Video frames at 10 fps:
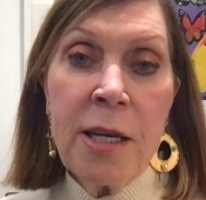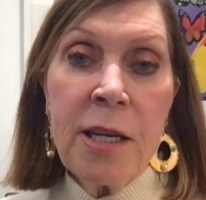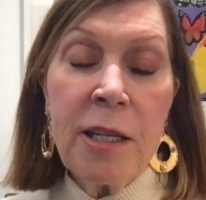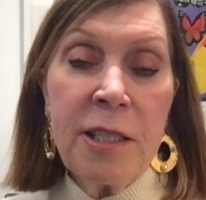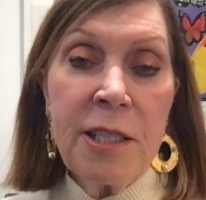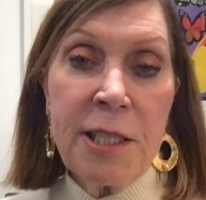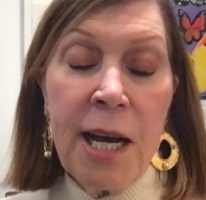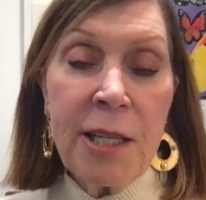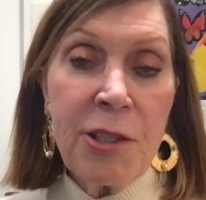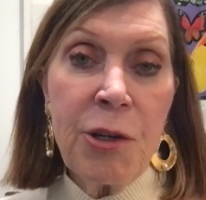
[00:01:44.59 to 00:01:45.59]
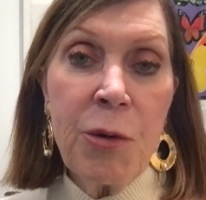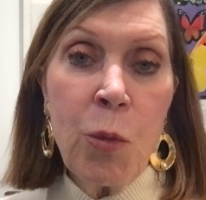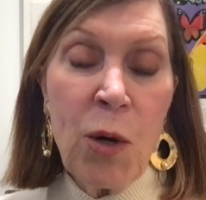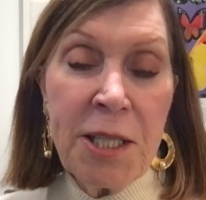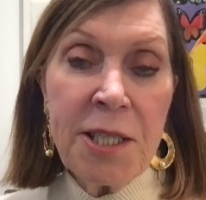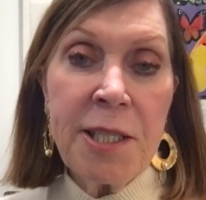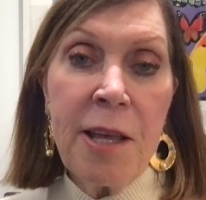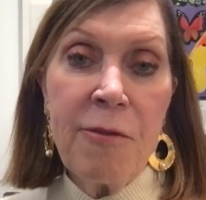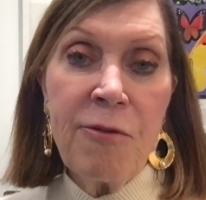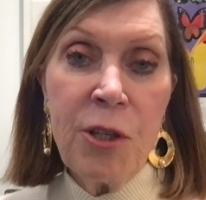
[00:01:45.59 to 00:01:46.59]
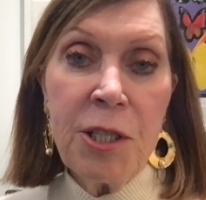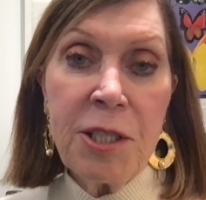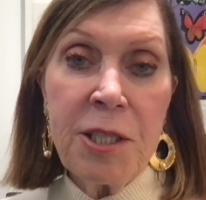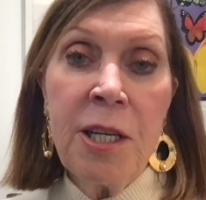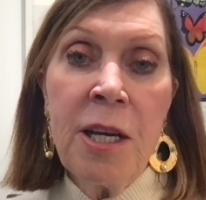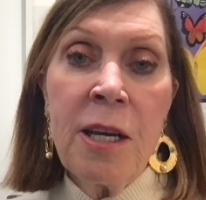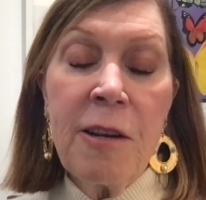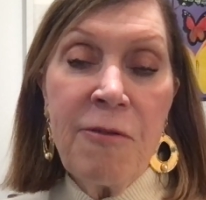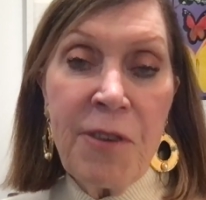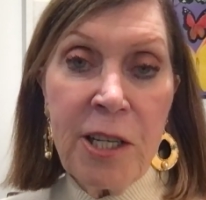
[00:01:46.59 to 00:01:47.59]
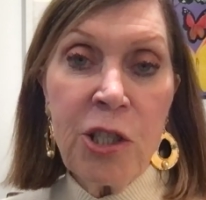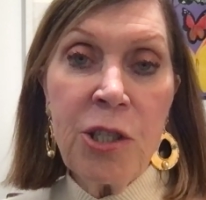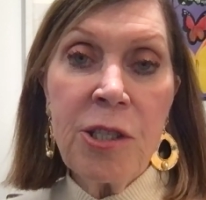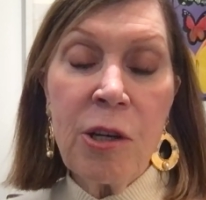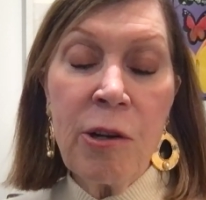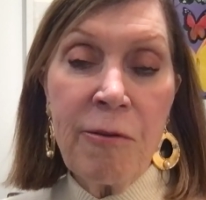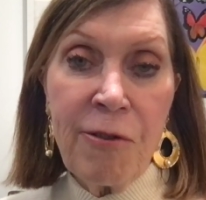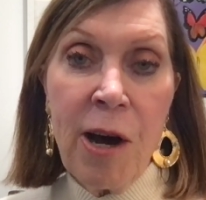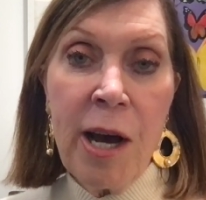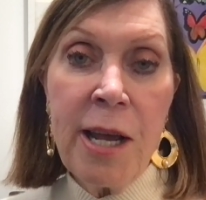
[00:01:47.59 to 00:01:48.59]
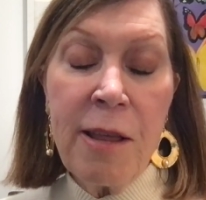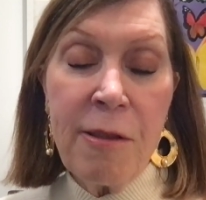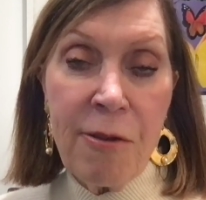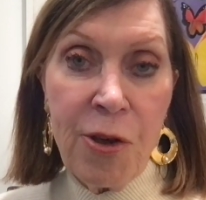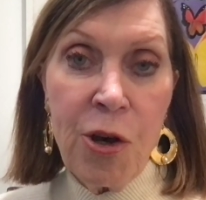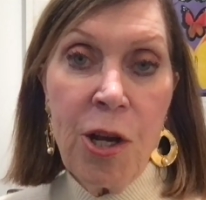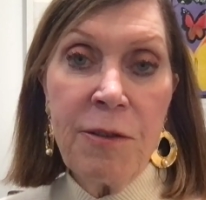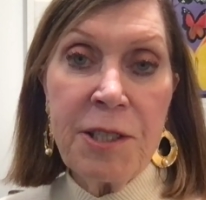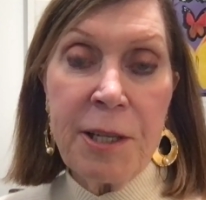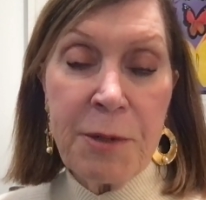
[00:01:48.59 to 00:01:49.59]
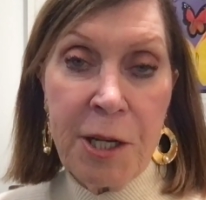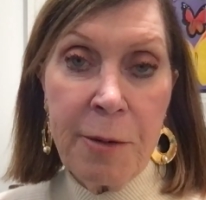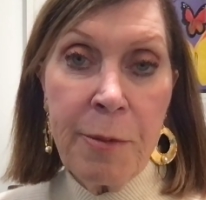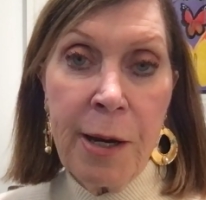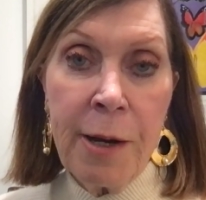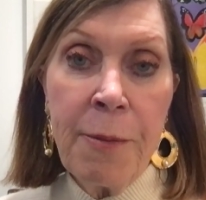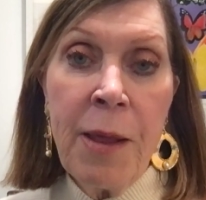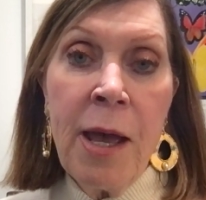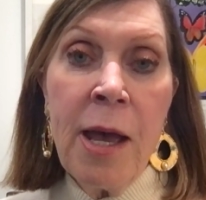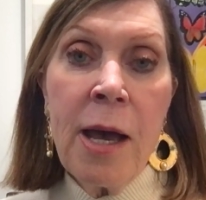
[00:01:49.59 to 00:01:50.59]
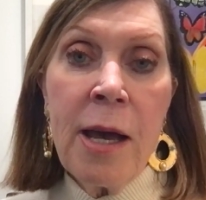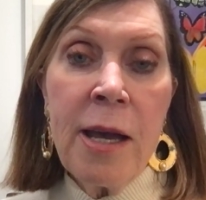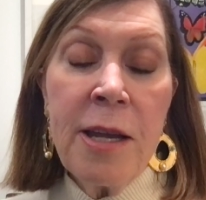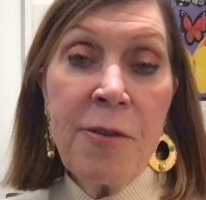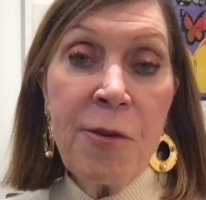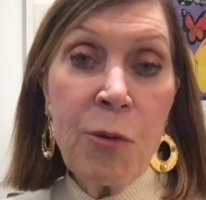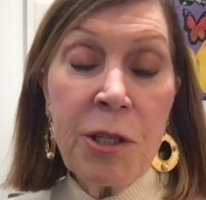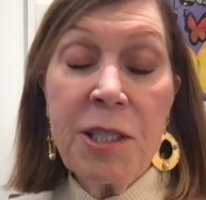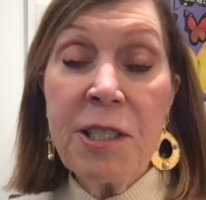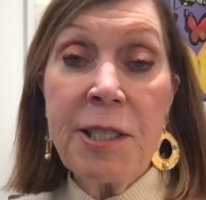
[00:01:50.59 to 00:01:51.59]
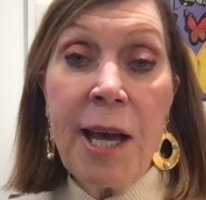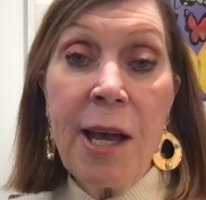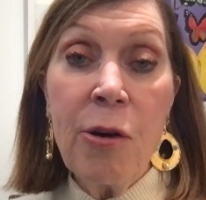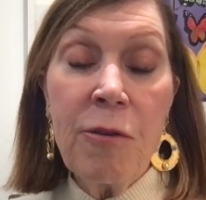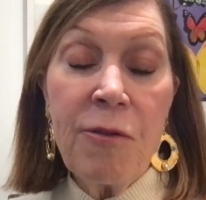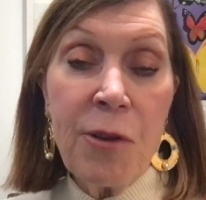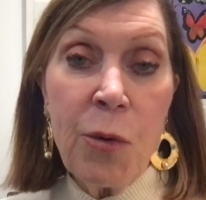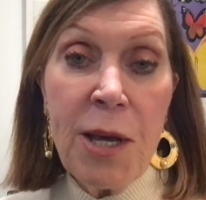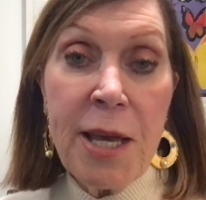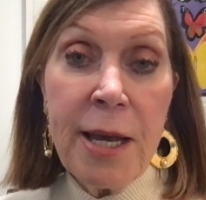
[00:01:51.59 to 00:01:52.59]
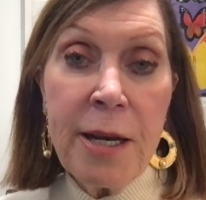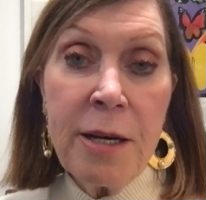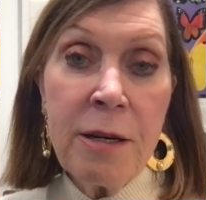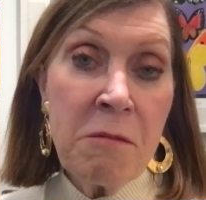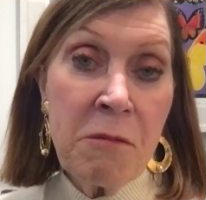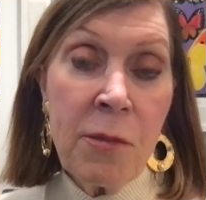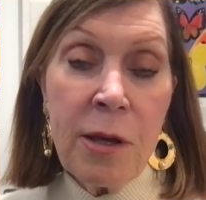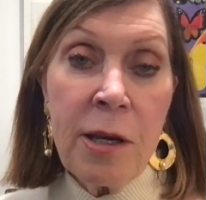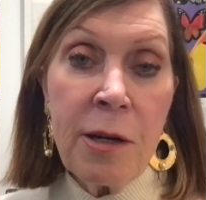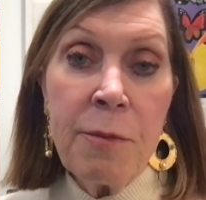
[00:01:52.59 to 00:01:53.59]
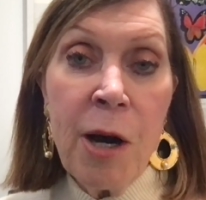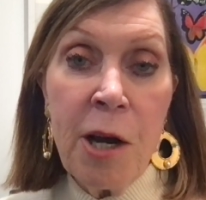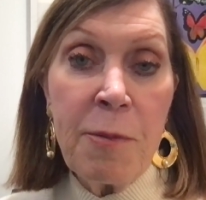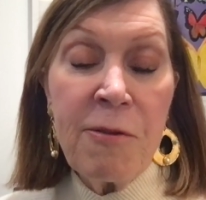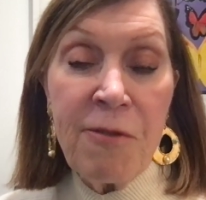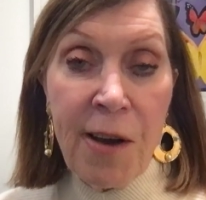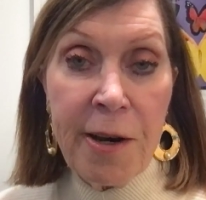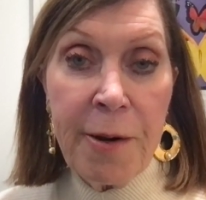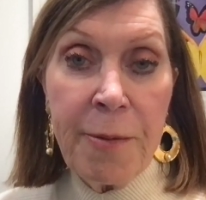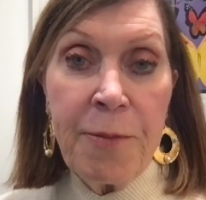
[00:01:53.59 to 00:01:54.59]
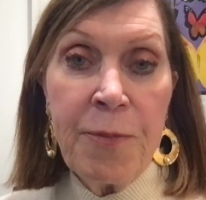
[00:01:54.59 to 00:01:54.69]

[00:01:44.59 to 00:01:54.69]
It starts on Wednesday the 1st and finishes on Friday the 3rd of September. And if you wanted to stay on for the weekend, it might be fun.